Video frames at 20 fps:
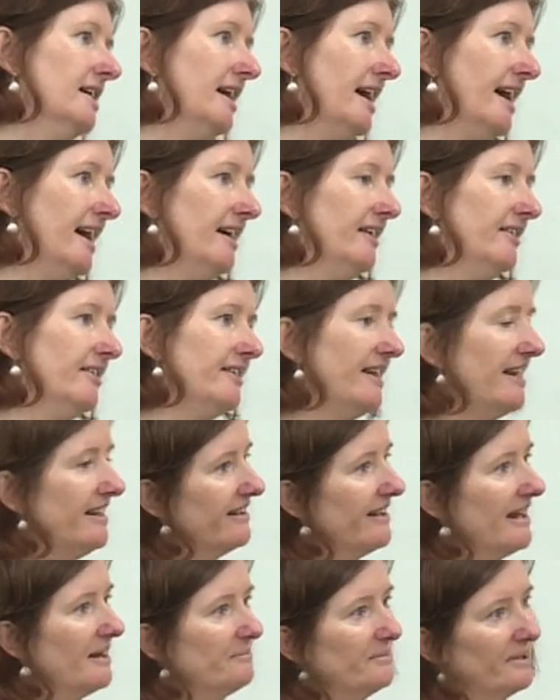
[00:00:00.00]
and it
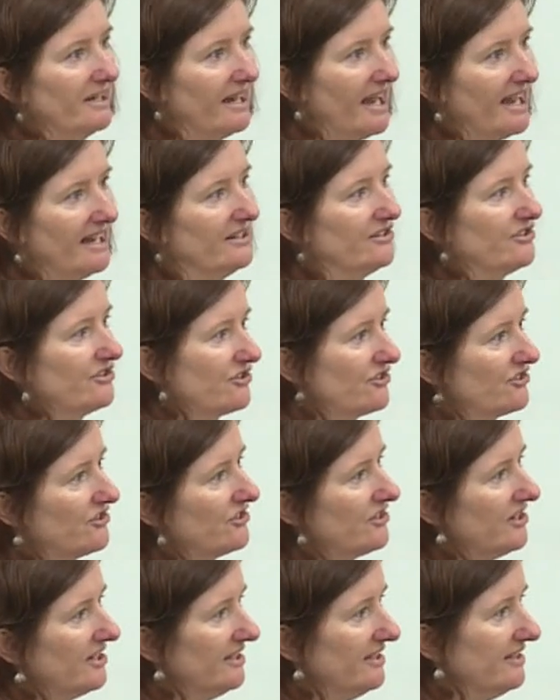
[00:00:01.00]
ended up being aged
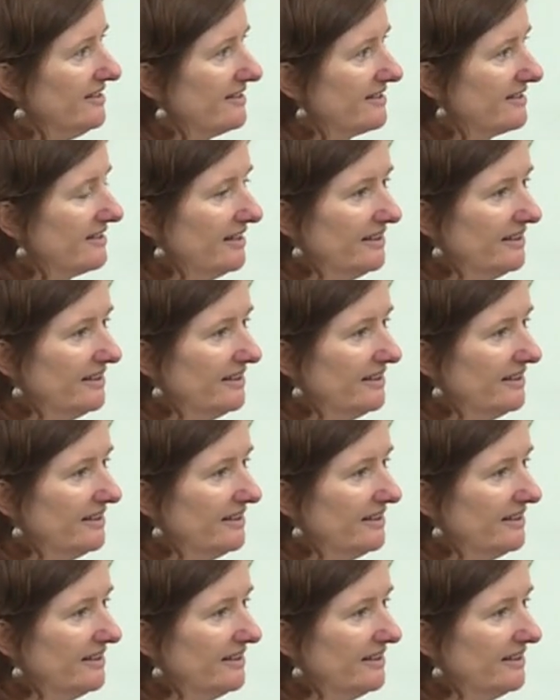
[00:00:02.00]
cheese.